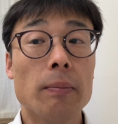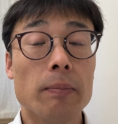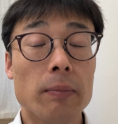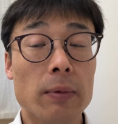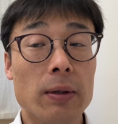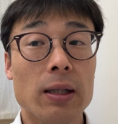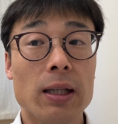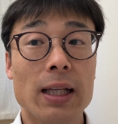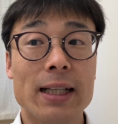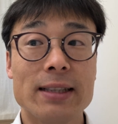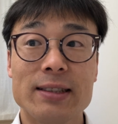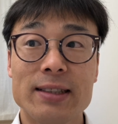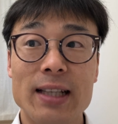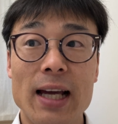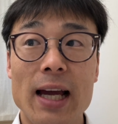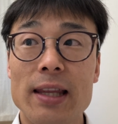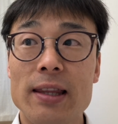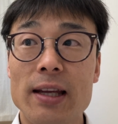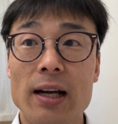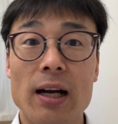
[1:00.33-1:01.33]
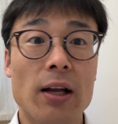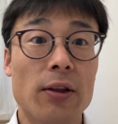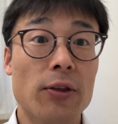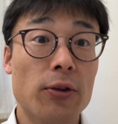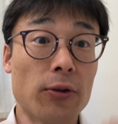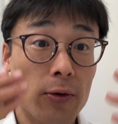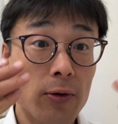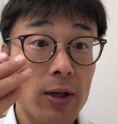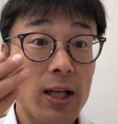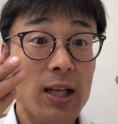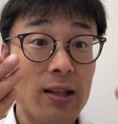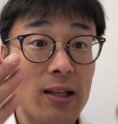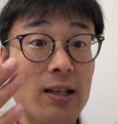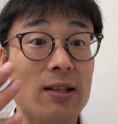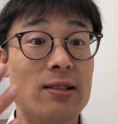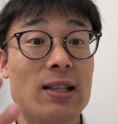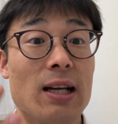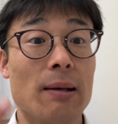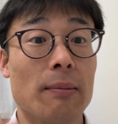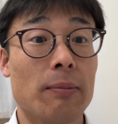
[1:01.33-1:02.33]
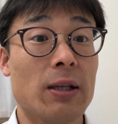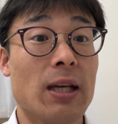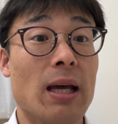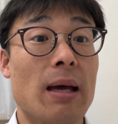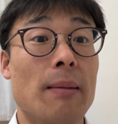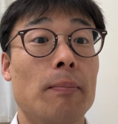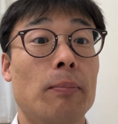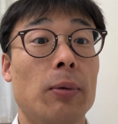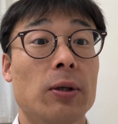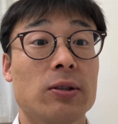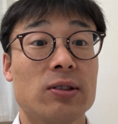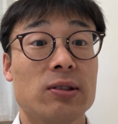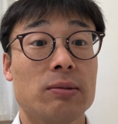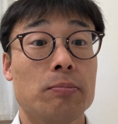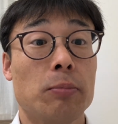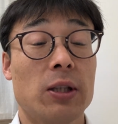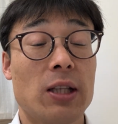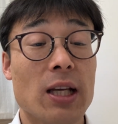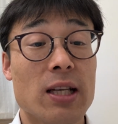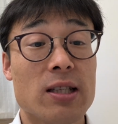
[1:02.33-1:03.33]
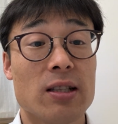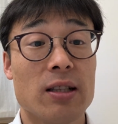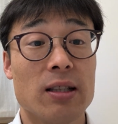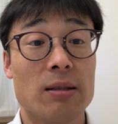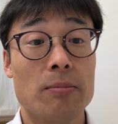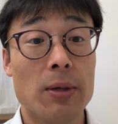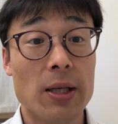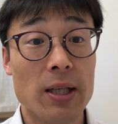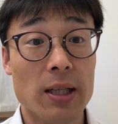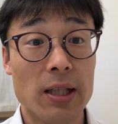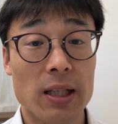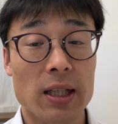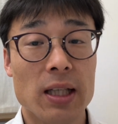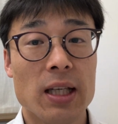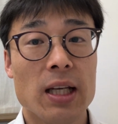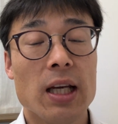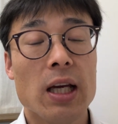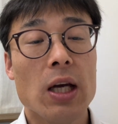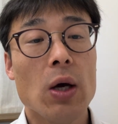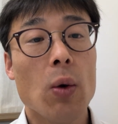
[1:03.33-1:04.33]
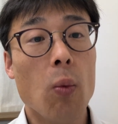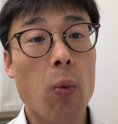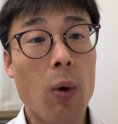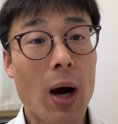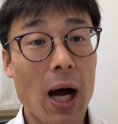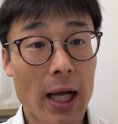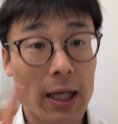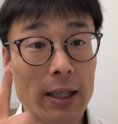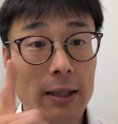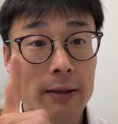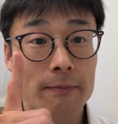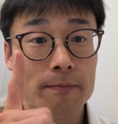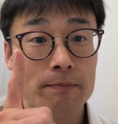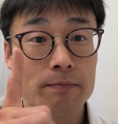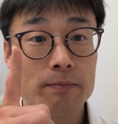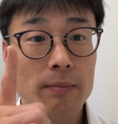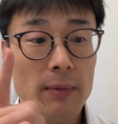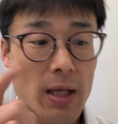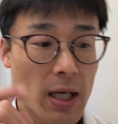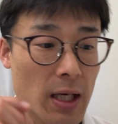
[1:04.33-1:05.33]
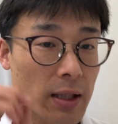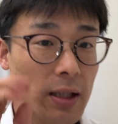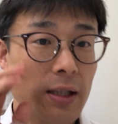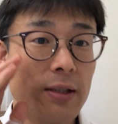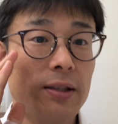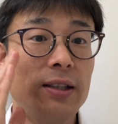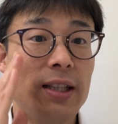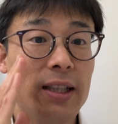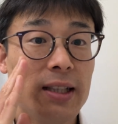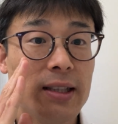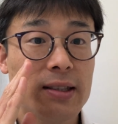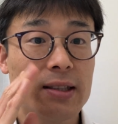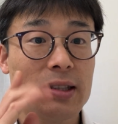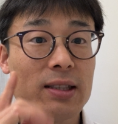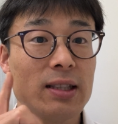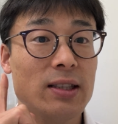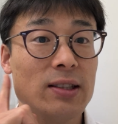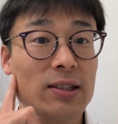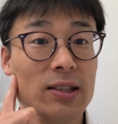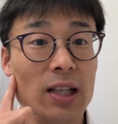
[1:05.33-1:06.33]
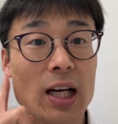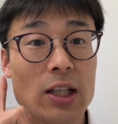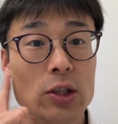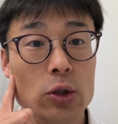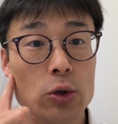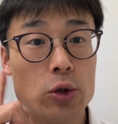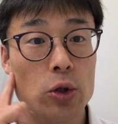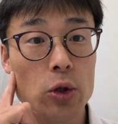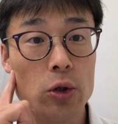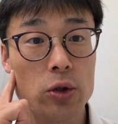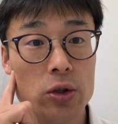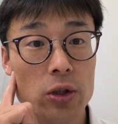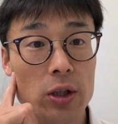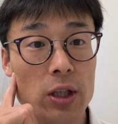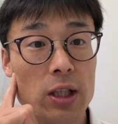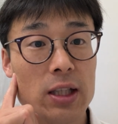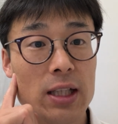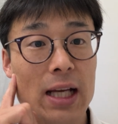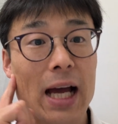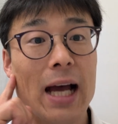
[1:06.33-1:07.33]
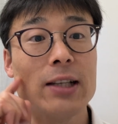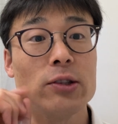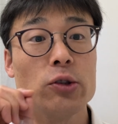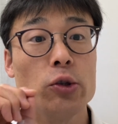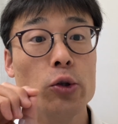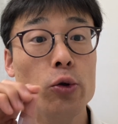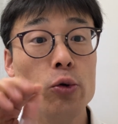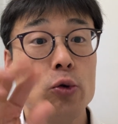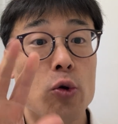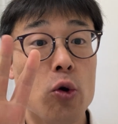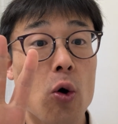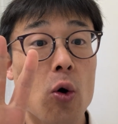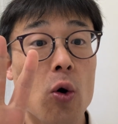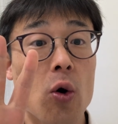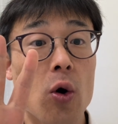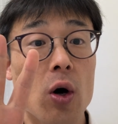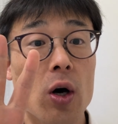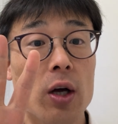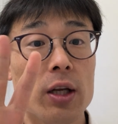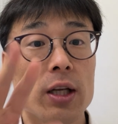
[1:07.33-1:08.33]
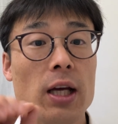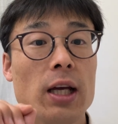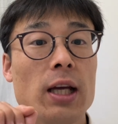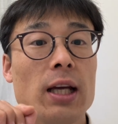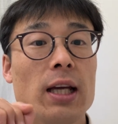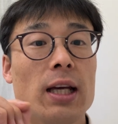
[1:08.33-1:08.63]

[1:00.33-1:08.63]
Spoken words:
let's say there are three things that can potentially be. One, the disc inside your jaw joint as you yawn,